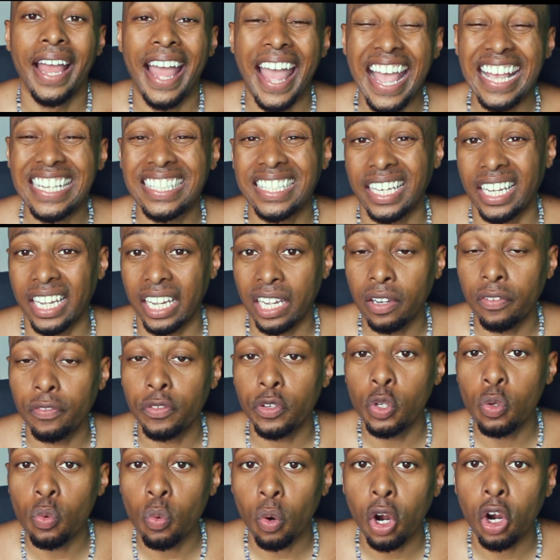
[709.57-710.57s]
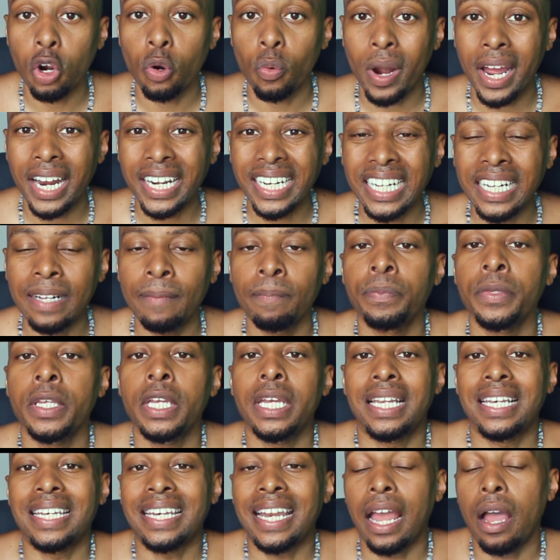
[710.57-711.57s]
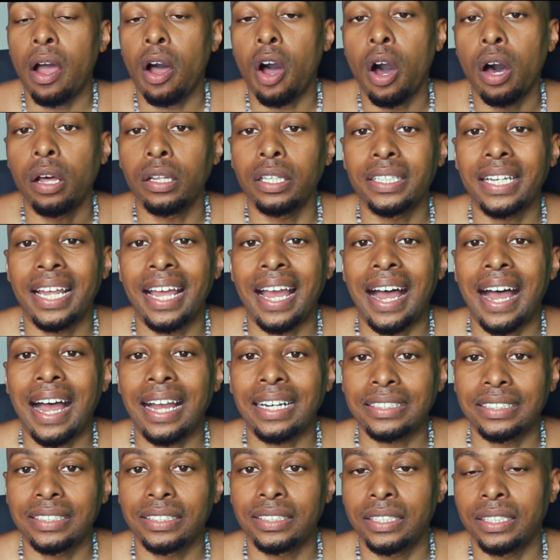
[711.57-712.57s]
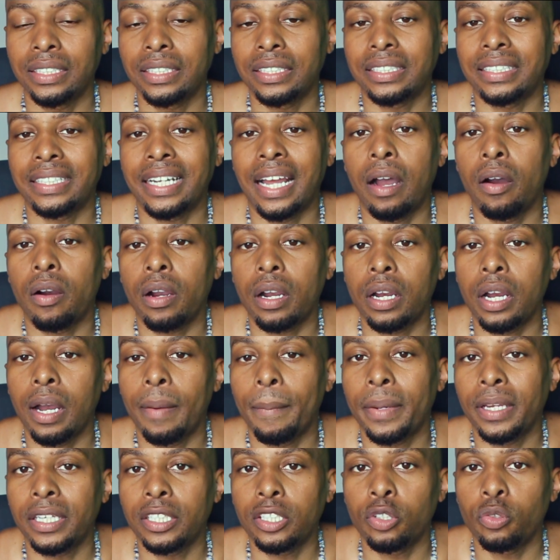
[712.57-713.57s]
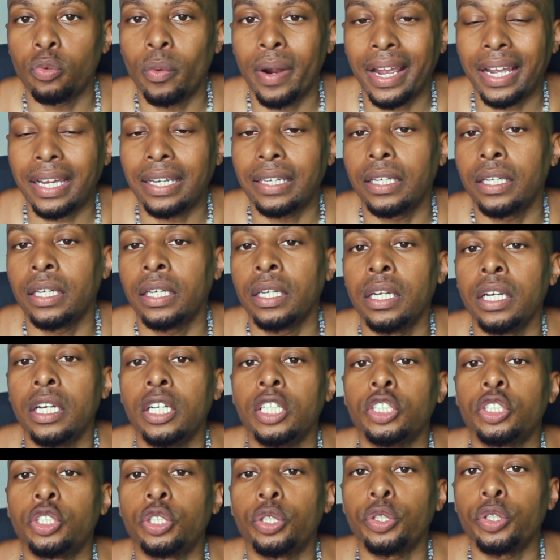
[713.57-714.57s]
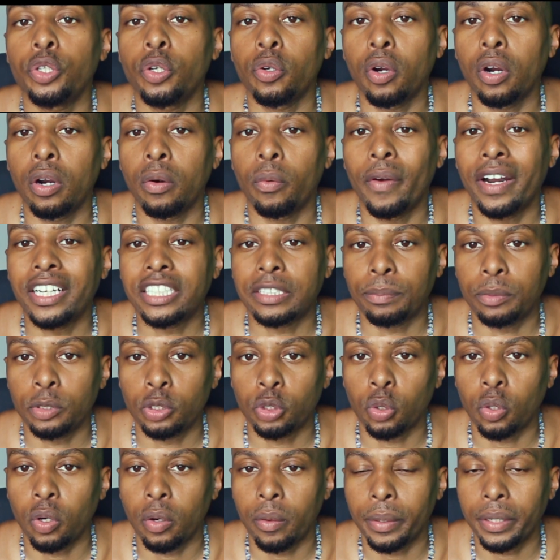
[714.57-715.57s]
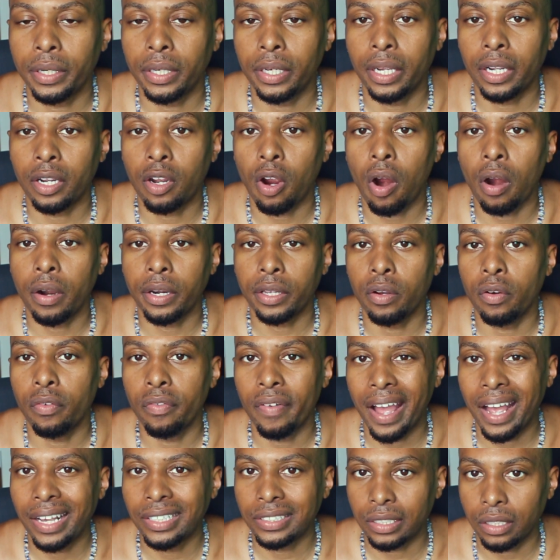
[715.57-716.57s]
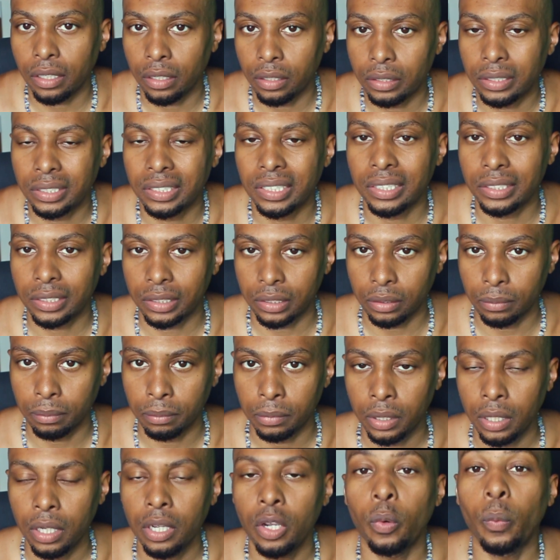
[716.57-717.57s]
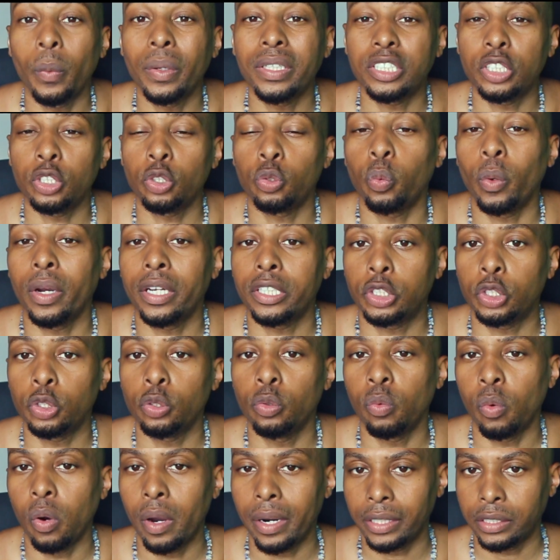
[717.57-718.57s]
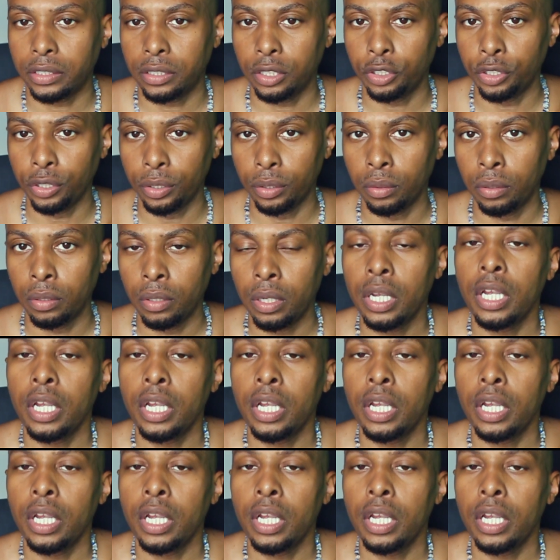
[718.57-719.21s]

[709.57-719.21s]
as if you were running, now all of that oxygen is now coming directly to your respiratory and cardiovascular system, which is what you want it to do.